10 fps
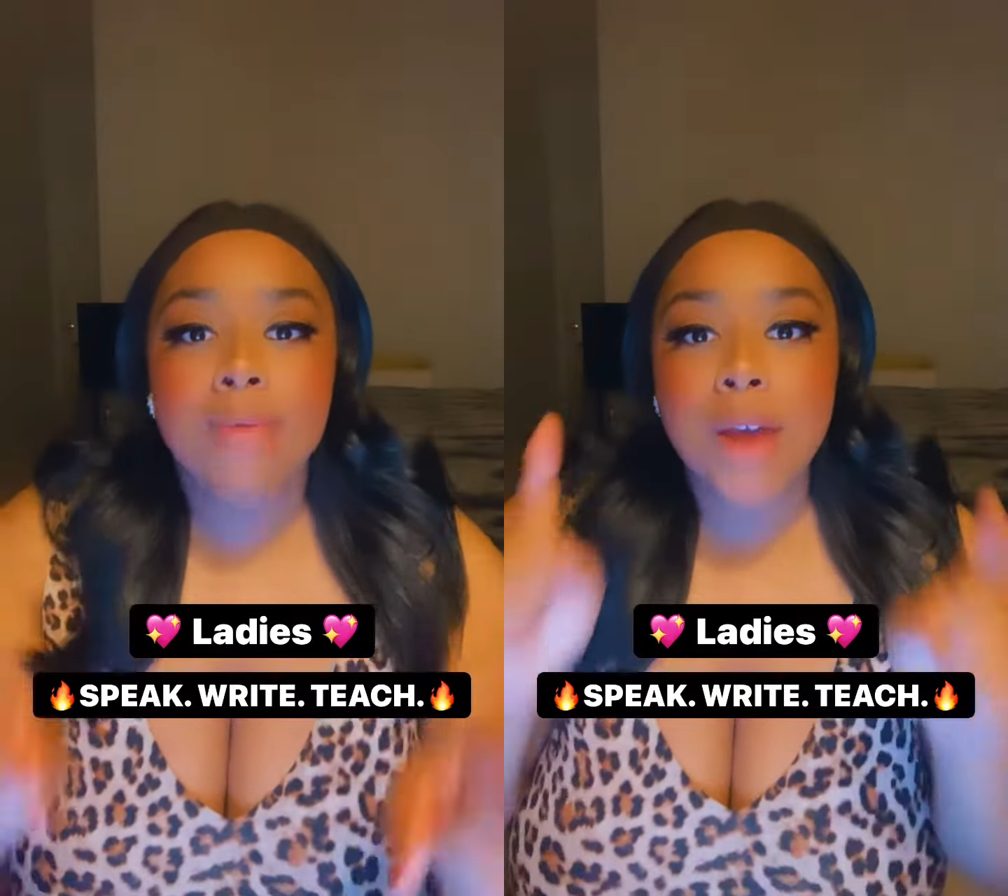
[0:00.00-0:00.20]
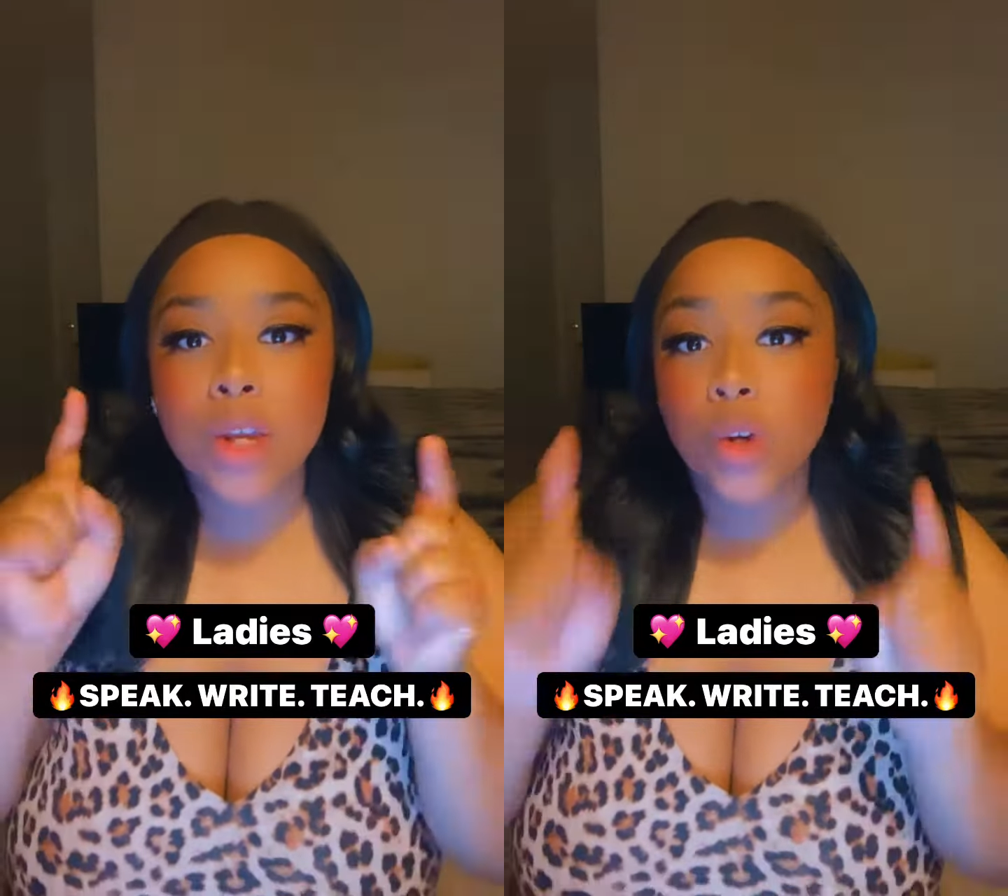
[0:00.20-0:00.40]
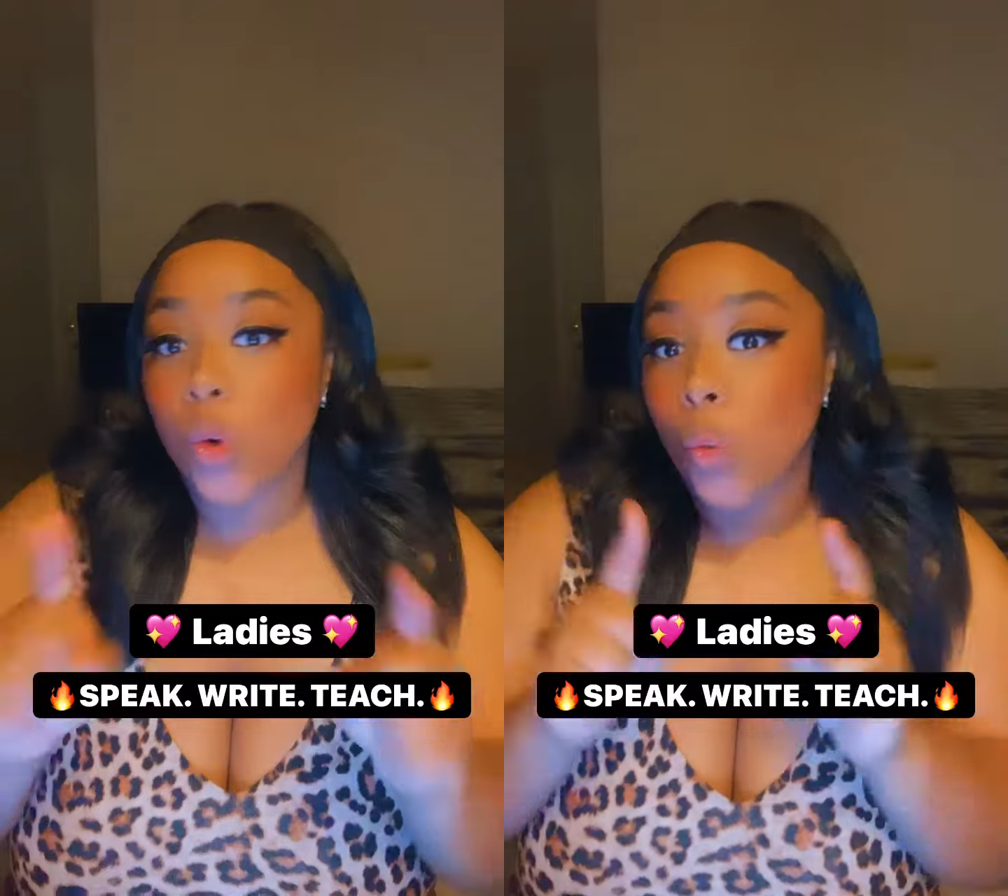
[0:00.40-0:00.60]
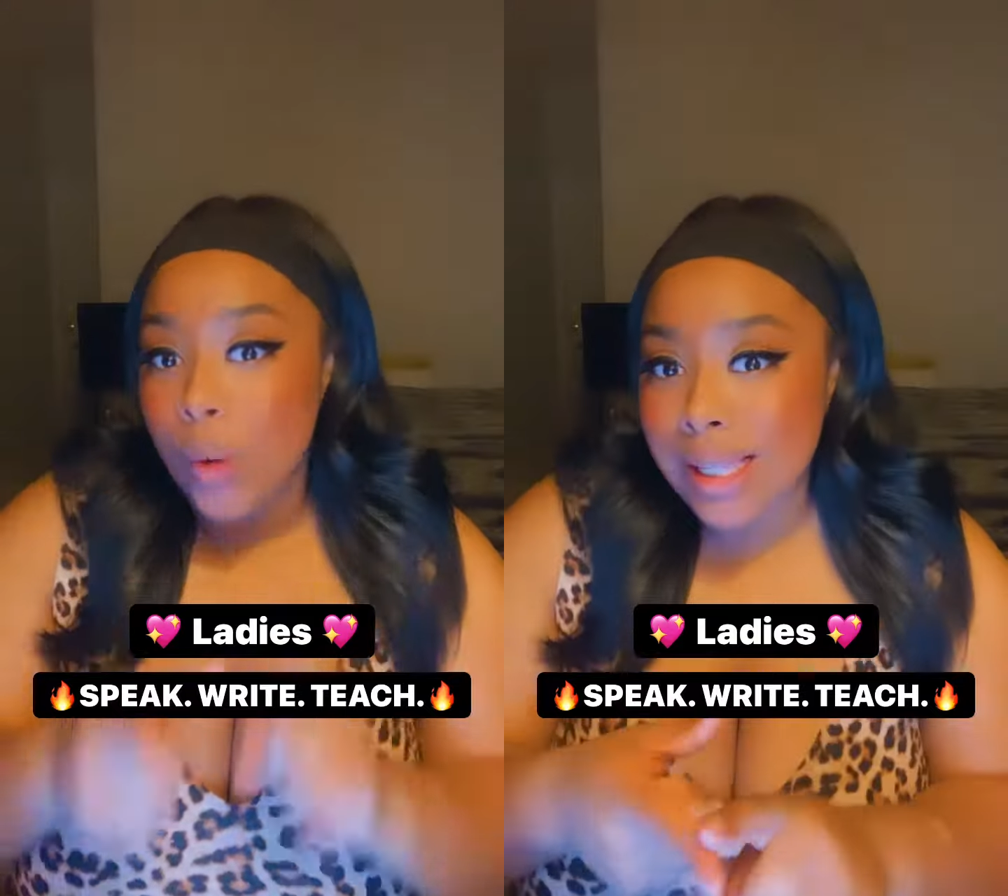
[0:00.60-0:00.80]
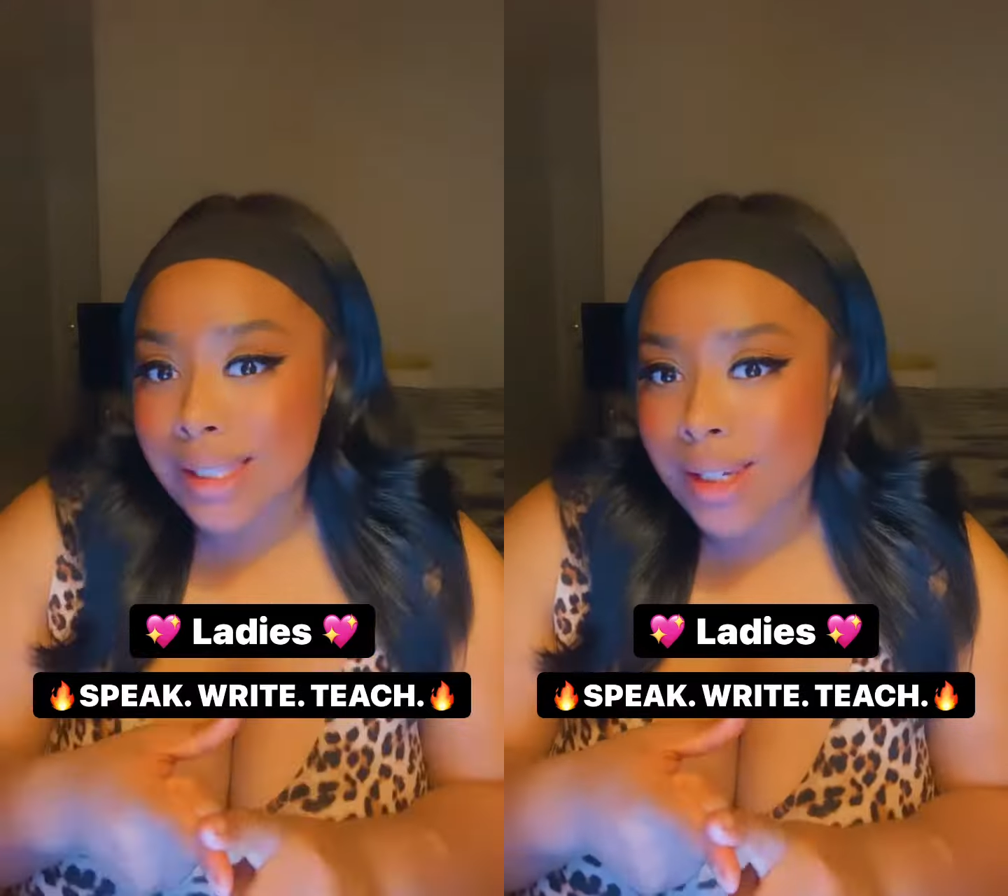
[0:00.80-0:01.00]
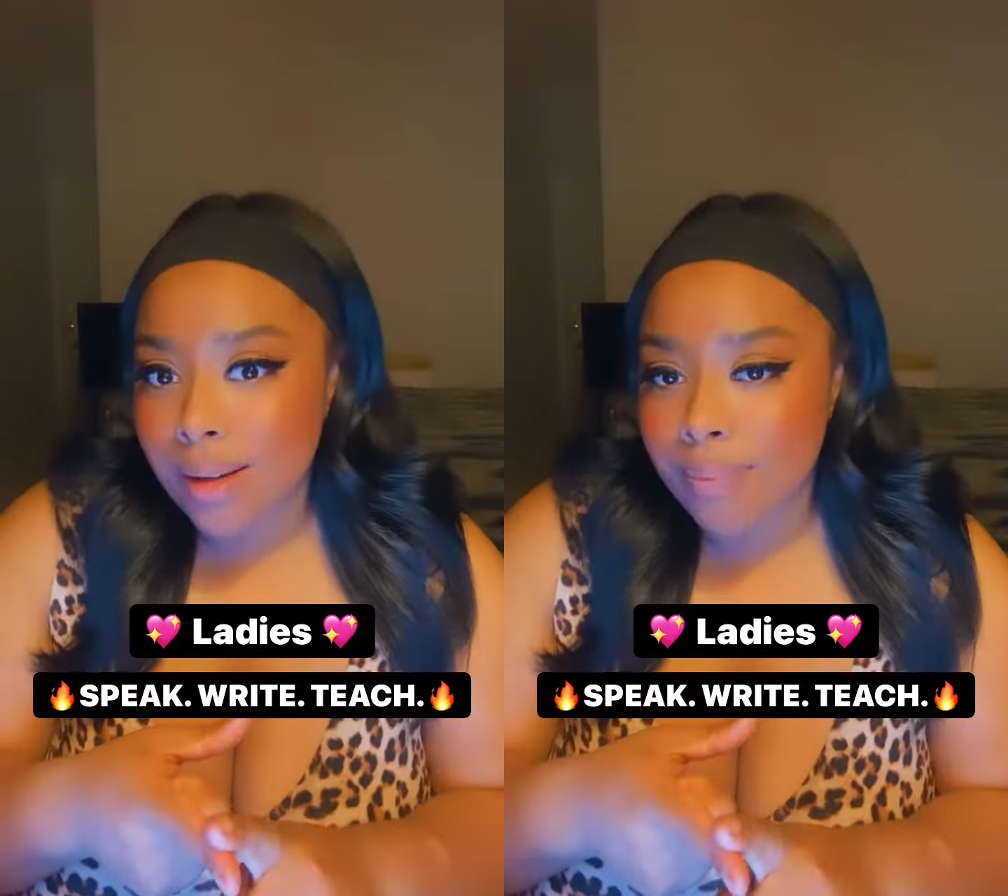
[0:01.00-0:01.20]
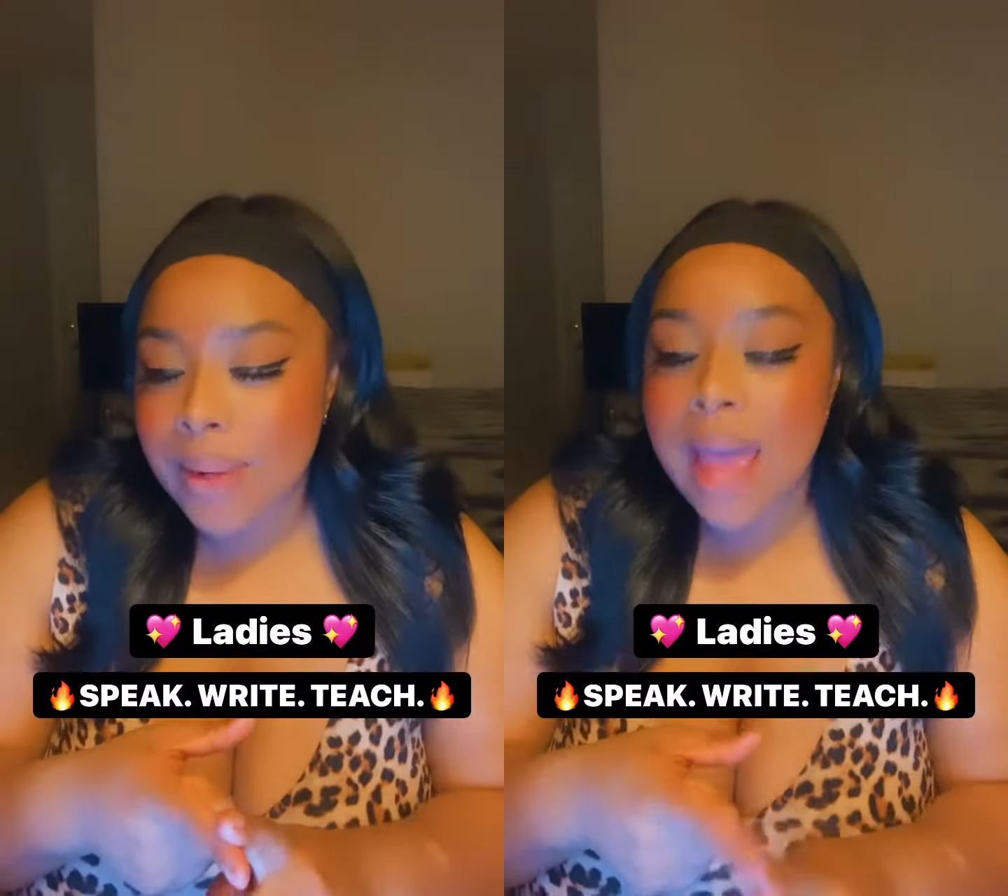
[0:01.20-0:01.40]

that your wisdom,